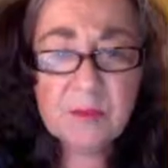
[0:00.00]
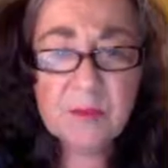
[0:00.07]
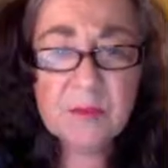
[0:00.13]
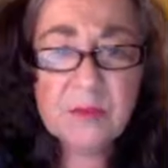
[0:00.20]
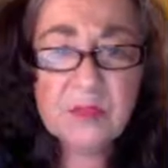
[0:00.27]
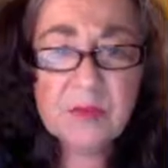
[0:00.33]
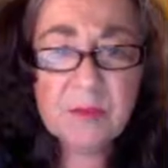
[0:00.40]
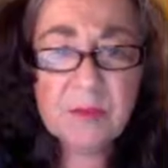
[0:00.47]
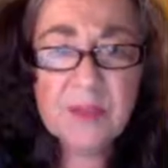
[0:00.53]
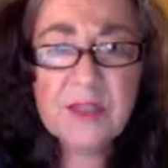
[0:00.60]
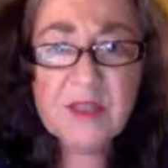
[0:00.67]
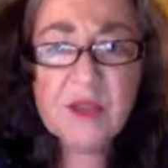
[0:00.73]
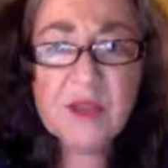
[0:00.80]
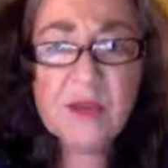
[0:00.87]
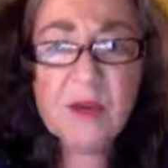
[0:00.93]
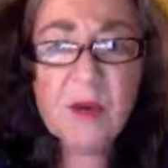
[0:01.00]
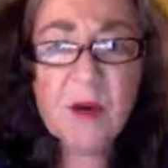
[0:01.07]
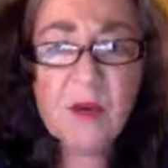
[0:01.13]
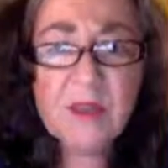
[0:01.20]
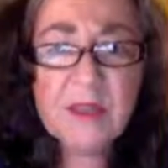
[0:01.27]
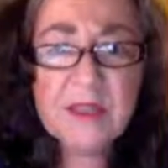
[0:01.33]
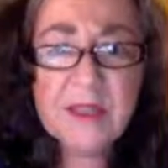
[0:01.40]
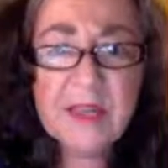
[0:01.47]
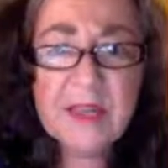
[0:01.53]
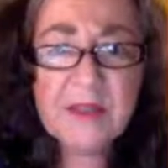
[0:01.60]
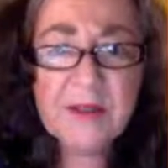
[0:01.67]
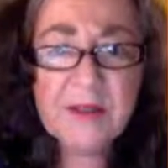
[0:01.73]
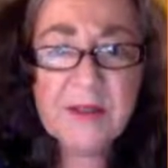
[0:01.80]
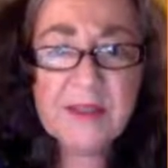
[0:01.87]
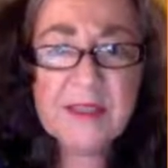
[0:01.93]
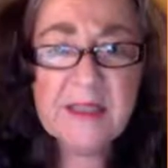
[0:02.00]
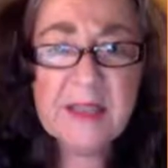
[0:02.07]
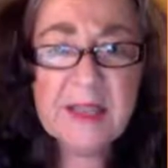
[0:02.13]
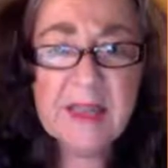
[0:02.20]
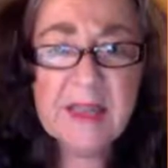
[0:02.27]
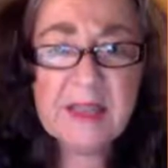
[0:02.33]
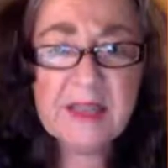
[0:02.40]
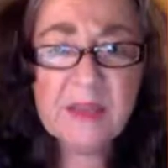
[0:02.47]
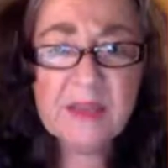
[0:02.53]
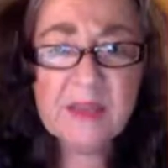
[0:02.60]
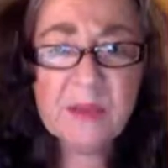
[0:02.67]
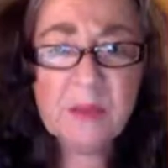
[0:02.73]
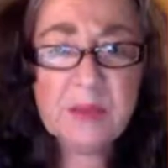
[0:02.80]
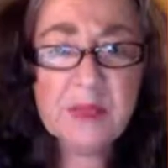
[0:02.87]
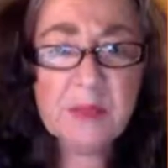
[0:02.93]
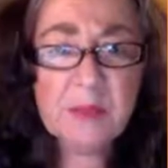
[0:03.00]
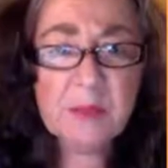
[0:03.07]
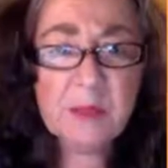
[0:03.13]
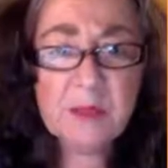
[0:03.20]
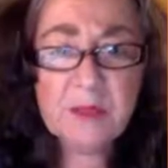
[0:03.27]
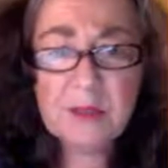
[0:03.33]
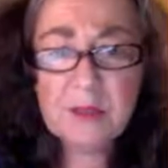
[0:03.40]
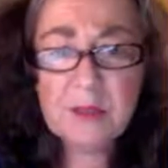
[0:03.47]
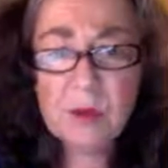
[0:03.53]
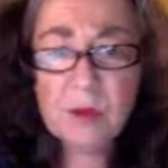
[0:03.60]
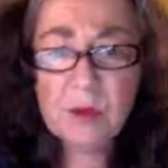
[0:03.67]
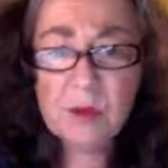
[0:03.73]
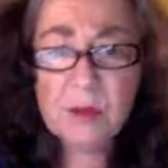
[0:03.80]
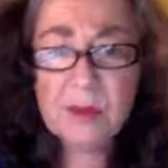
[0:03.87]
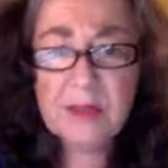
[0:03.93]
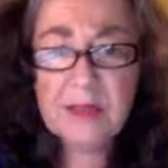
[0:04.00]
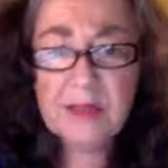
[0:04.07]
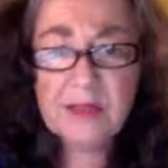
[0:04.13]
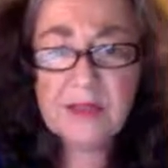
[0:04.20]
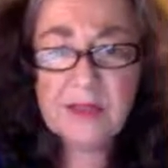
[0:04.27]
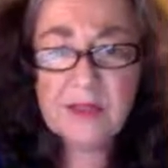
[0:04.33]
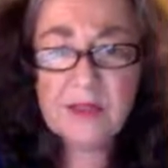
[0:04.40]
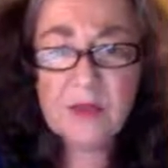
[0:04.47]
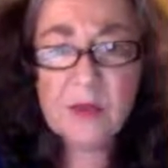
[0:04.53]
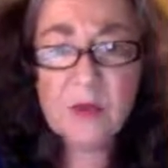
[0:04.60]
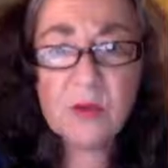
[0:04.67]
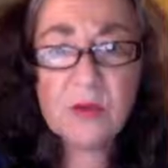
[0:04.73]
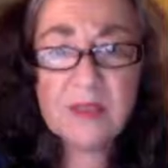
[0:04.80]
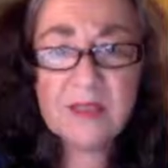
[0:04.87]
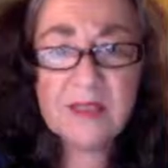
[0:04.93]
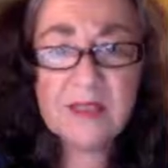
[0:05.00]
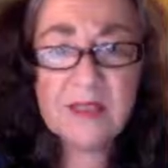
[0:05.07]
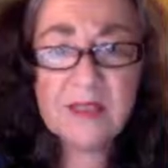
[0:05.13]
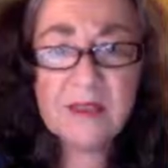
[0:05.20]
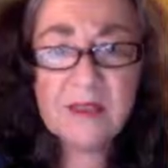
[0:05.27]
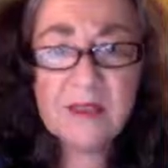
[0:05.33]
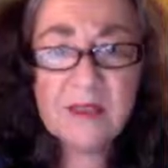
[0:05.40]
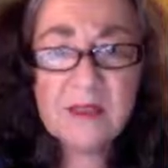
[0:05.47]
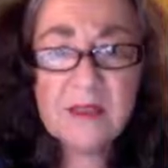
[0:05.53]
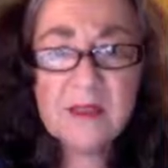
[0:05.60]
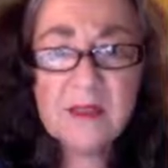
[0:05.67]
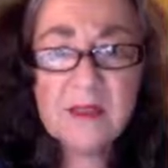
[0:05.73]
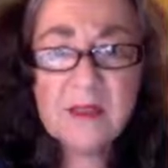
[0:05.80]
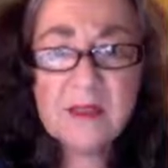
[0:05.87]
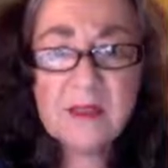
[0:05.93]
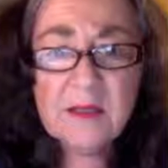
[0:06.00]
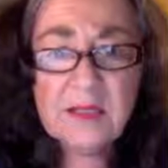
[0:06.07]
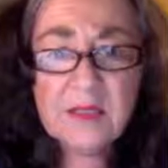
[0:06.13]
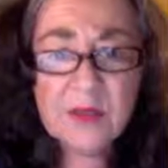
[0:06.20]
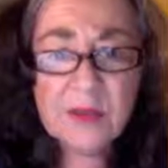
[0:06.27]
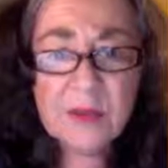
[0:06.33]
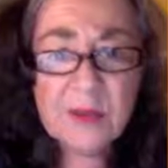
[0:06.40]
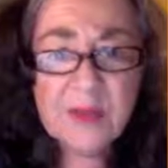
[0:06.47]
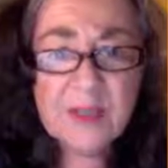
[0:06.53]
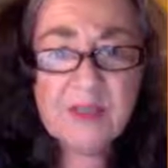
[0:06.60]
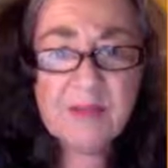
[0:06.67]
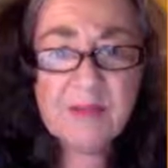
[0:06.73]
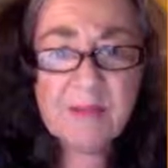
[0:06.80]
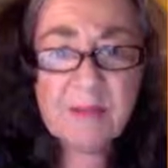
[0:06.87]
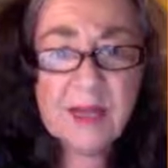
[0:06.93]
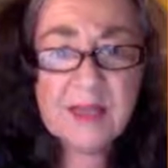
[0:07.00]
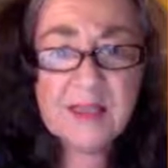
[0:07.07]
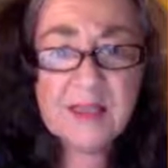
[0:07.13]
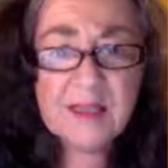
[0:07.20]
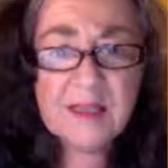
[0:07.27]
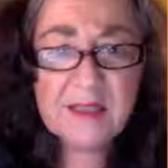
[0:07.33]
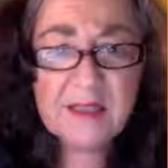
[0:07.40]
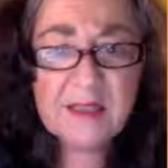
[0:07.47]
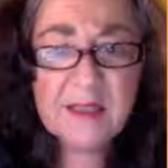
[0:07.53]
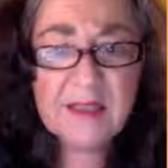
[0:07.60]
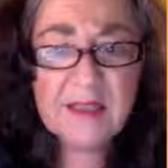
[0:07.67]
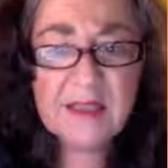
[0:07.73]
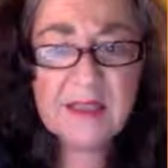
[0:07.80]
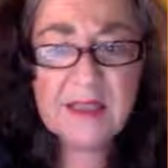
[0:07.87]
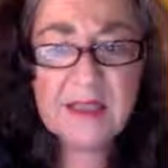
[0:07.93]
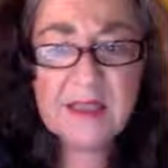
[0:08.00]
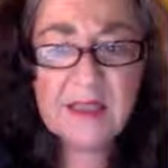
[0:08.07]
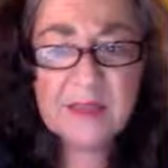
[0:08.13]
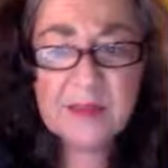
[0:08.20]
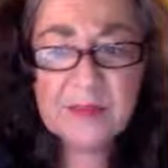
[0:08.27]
It brings you all together at the end to be able to incorporate this holistic integrative medicine technique.